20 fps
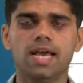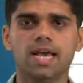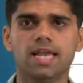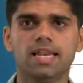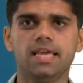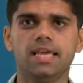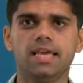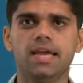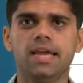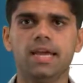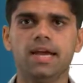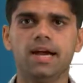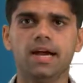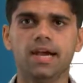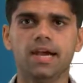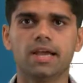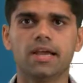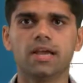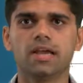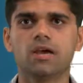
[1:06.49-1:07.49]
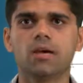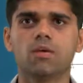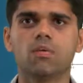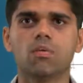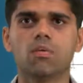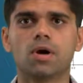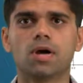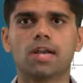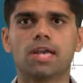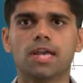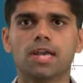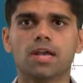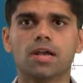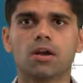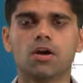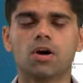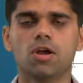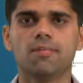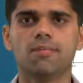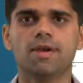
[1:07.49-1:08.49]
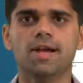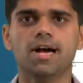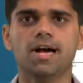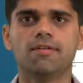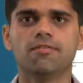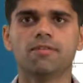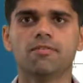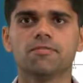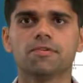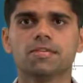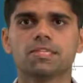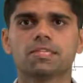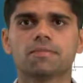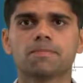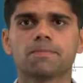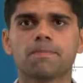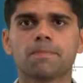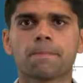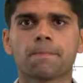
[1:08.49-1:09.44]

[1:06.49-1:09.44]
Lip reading: any AI working on behalf of us.